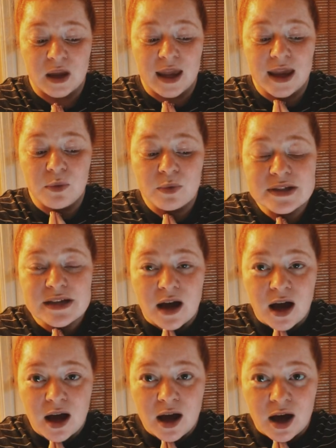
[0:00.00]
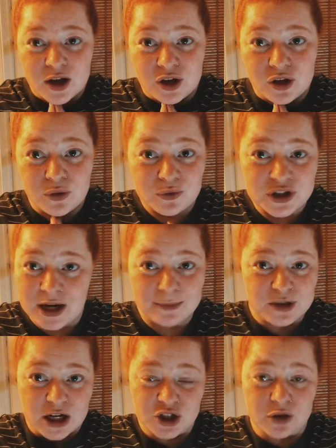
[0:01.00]
it was a huge game
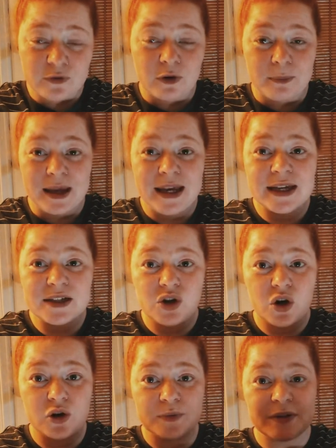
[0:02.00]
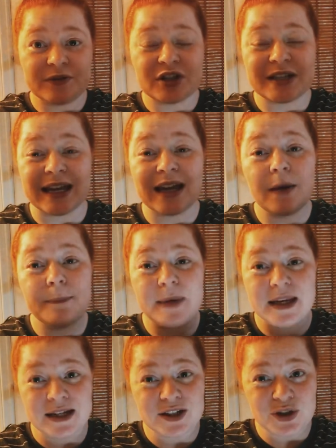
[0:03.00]
changer for me in terms of just like
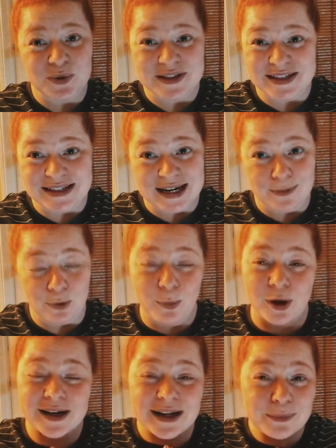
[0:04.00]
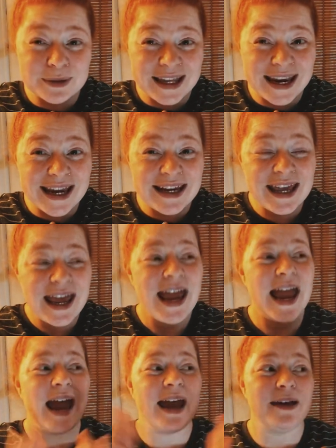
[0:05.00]
committing to a sustainable marketing plan
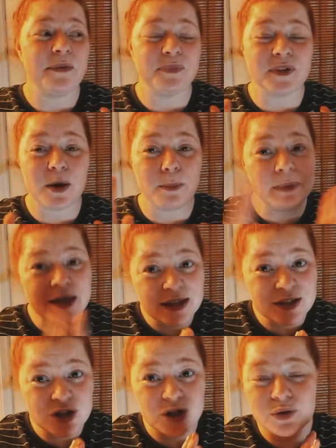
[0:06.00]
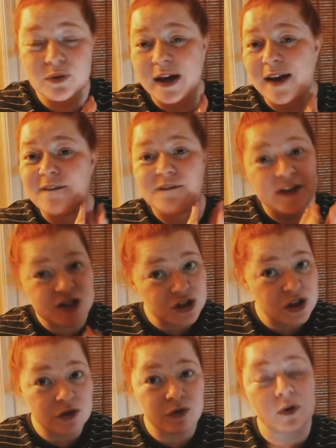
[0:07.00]
and um, committing to like a
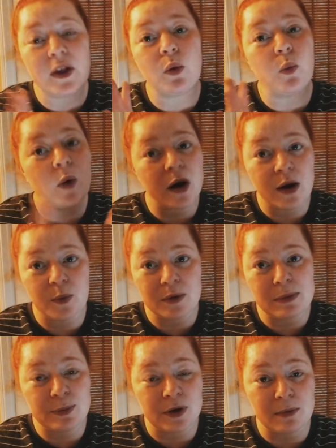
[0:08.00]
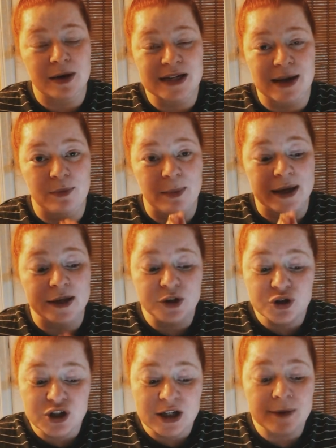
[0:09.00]
vision for like where I want to be putting my time and my
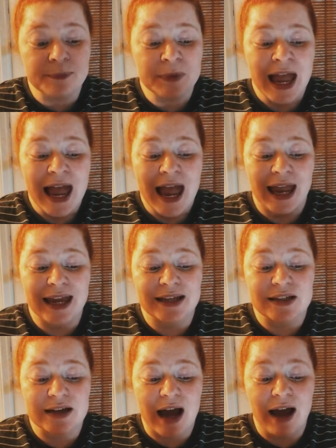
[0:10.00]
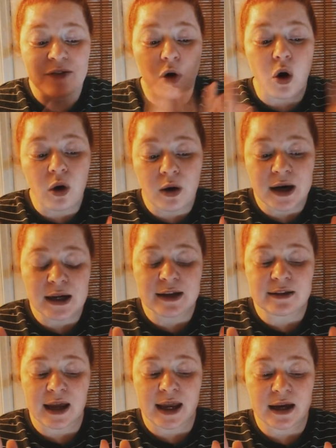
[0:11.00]
energy. And I've already
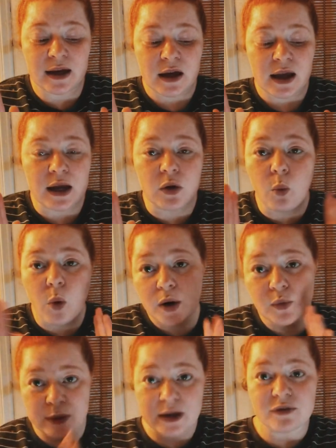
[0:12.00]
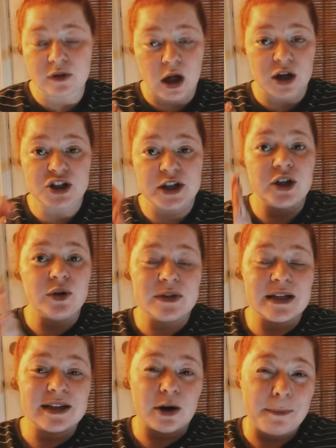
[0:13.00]
like in one week of launching
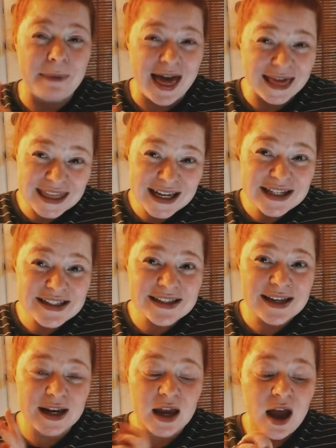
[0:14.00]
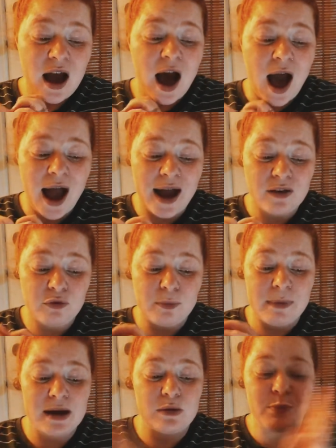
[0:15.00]
using their methods, like I've
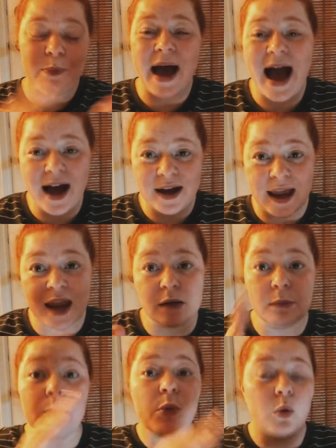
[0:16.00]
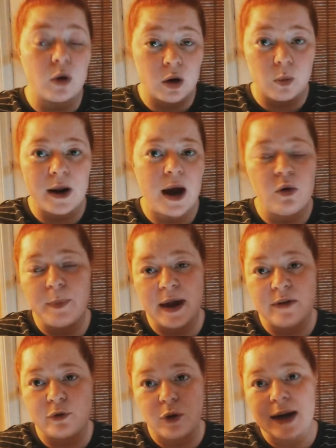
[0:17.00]
made back and more what I will pay
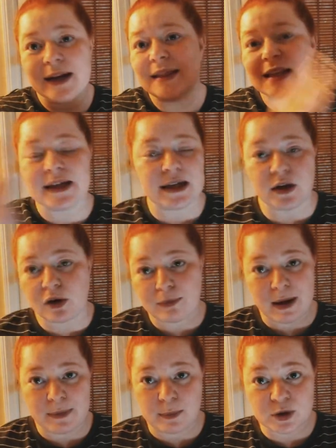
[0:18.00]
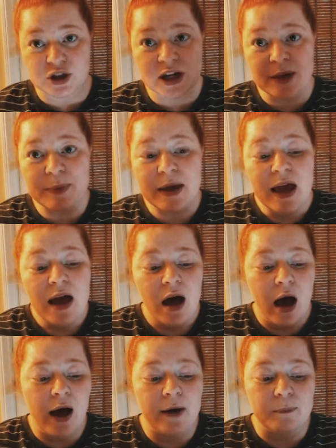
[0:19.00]
for in the year of my membership.
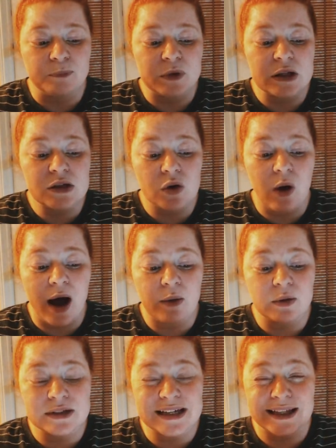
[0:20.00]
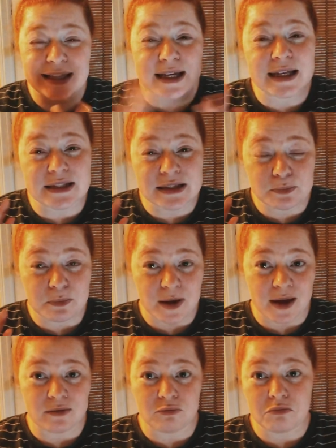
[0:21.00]
Um, so I will say like it's
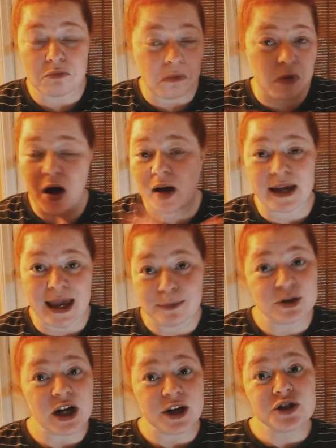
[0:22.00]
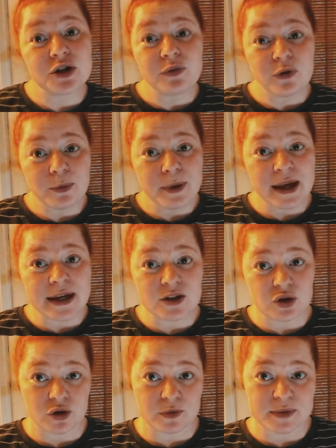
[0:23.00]
been a game changer for me in
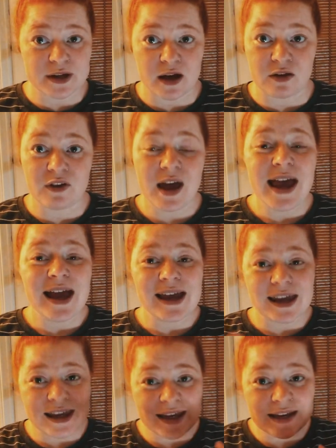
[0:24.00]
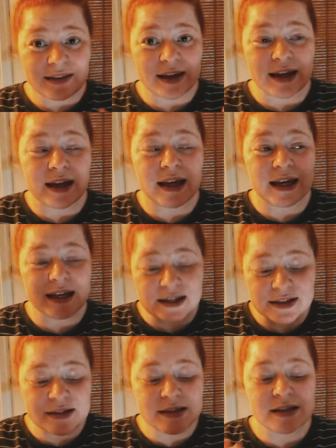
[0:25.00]
terms of e like
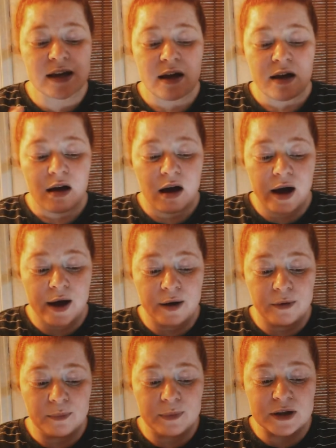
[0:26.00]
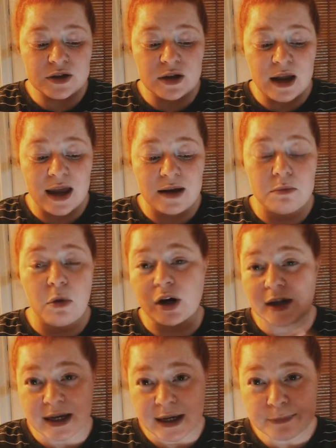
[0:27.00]
ease uh, and, and
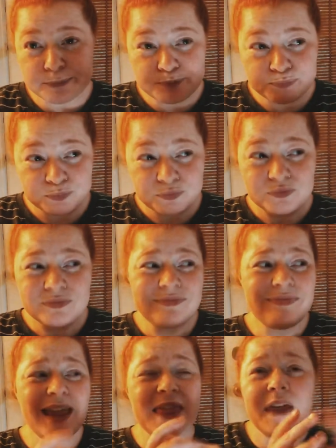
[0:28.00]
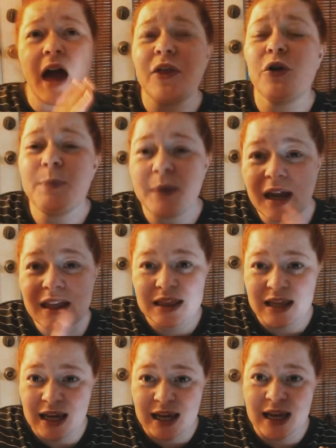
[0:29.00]
marketing. The other big
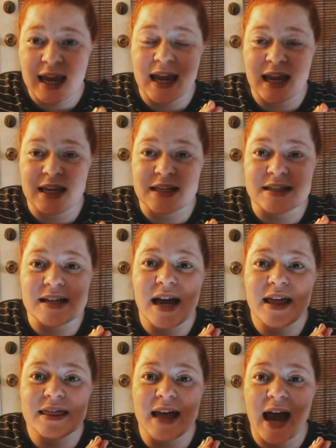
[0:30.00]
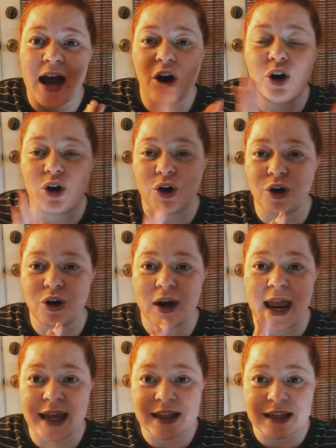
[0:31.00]
thing is that her,
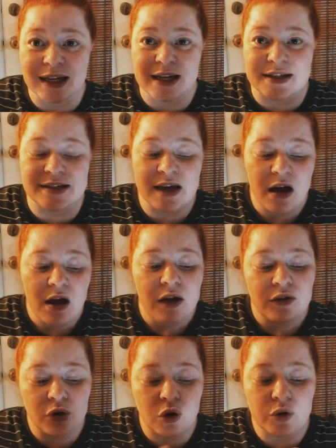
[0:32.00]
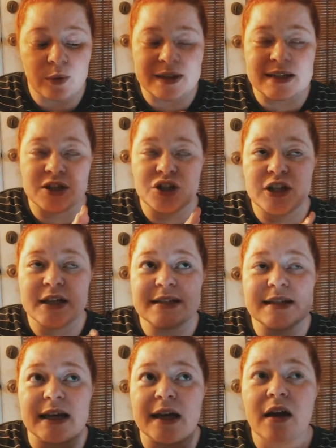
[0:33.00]
Haley is the girl who runs it. She is
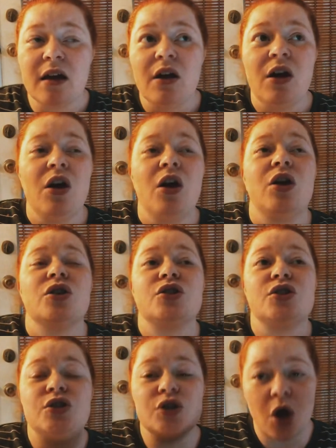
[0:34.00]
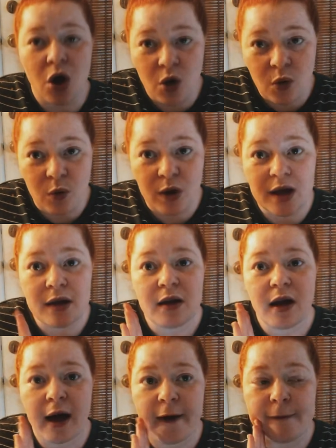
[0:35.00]
like so,
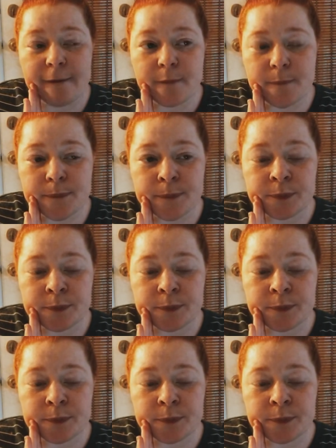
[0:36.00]
um,